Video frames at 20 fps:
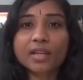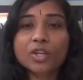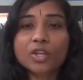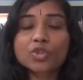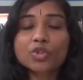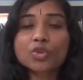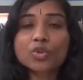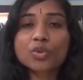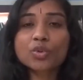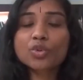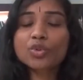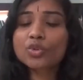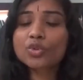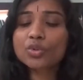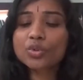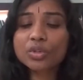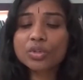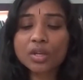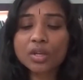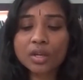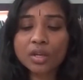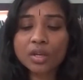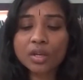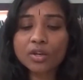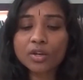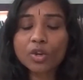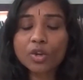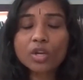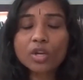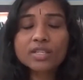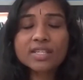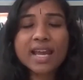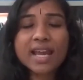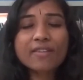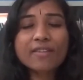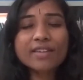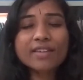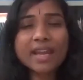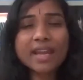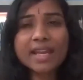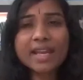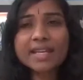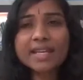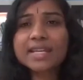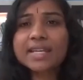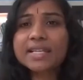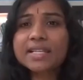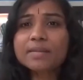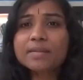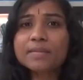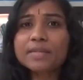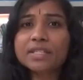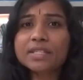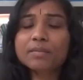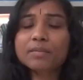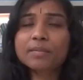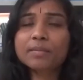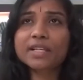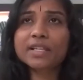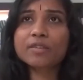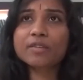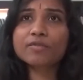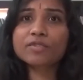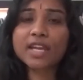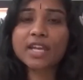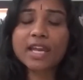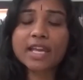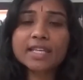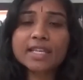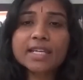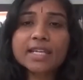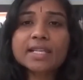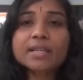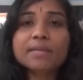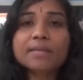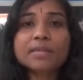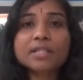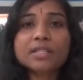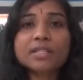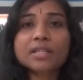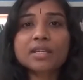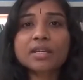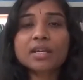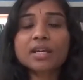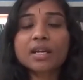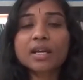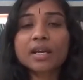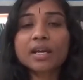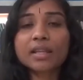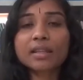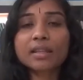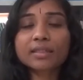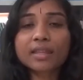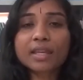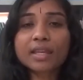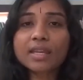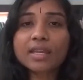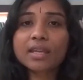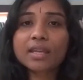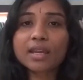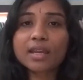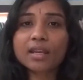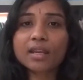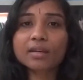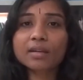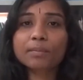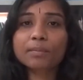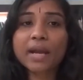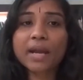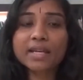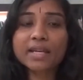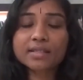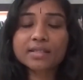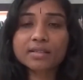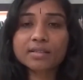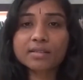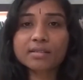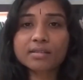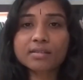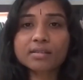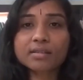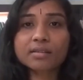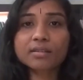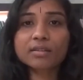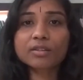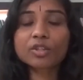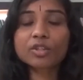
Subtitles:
So you should not have any limiting beliefs, any limiting thinking patterns,